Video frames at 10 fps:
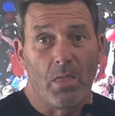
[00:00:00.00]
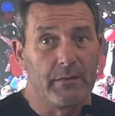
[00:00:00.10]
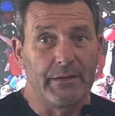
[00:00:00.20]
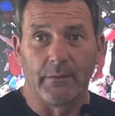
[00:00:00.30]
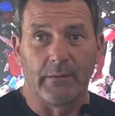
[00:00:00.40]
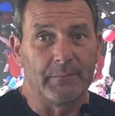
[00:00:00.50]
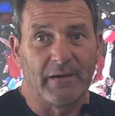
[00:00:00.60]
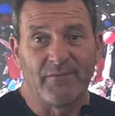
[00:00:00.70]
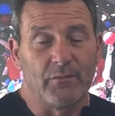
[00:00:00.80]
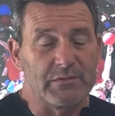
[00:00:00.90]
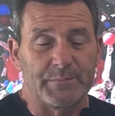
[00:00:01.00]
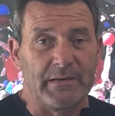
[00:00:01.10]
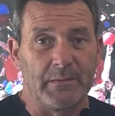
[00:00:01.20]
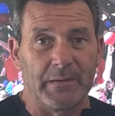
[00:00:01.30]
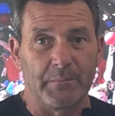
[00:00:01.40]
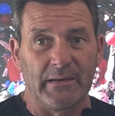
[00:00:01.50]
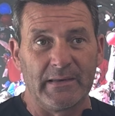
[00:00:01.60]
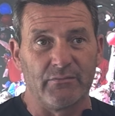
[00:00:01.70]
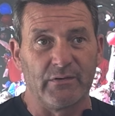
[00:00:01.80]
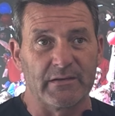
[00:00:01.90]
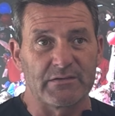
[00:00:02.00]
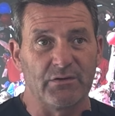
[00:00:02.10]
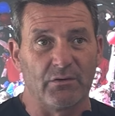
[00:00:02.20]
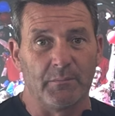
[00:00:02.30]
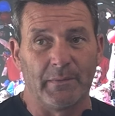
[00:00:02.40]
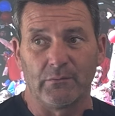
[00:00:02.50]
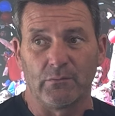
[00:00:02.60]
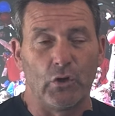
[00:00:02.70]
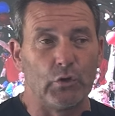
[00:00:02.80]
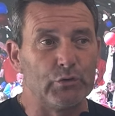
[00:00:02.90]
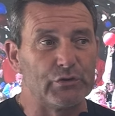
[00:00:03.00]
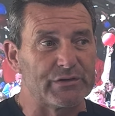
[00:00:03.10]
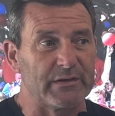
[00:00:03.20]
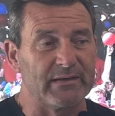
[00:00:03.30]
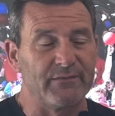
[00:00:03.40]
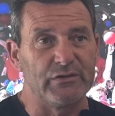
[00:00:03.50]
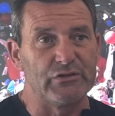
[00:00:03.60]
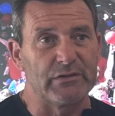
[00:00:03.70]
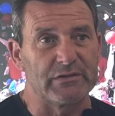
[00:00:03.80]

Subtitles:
you know, I've always been a big believer in it's not about who does it individually,